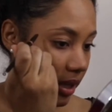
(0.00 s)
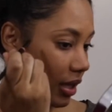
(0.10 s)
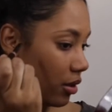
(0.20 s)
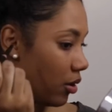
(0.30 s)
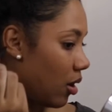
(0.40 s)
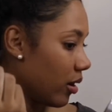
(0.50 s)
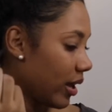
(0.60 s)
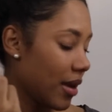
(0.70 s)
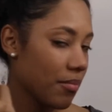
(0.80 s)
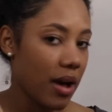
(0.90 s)

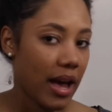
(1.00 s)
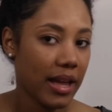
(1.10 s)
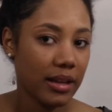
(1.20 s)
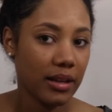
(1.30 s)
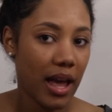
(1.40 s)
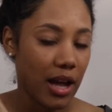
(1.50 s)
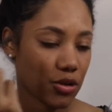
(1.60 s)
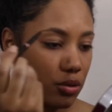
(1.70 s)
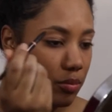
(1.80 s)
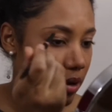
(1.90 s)
elongate my
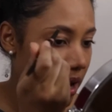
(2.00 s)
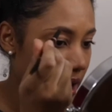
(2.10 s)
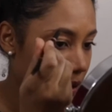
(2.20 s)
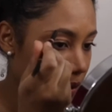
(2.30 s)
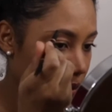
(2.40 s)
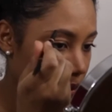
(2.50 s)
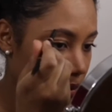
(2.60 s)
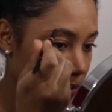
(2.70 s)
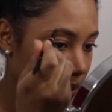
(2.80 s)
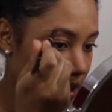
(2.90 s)
natural brow,
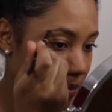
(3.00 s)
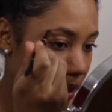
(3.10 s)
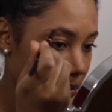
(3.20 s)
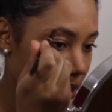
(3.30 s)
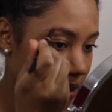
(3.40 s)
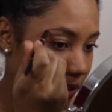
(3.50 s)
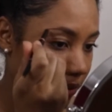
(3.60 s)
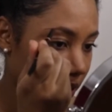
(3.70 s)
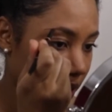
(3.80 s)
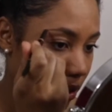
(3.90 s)
because my brows I
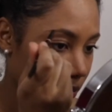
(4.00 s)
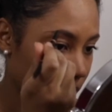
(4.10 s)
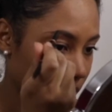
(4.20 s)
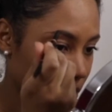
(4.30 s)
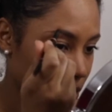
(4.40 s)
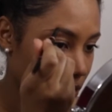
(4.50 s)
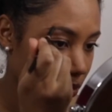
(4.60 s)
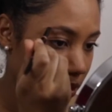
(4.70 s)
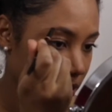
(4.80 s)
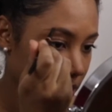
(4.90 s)
feel like are really
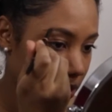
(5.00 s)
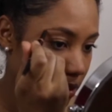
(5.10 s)
short.